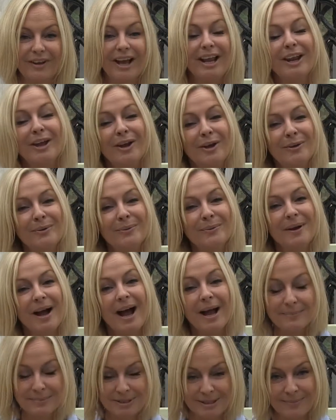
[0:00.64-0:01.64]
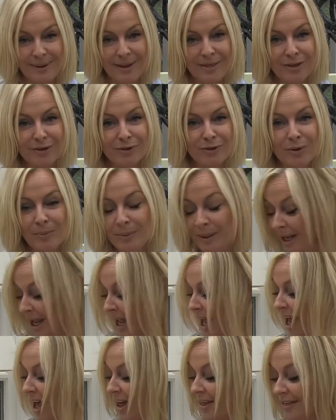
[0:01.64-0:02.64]
Hello, I'm Samantha Norman.
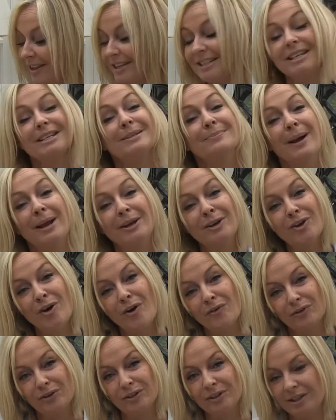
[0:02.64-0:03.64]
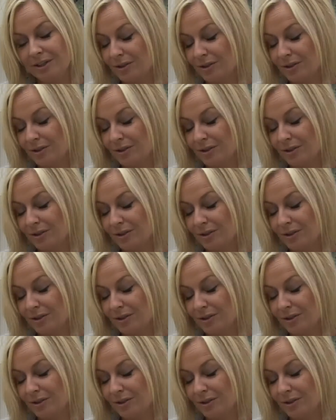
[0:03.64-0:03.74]
This is my novel.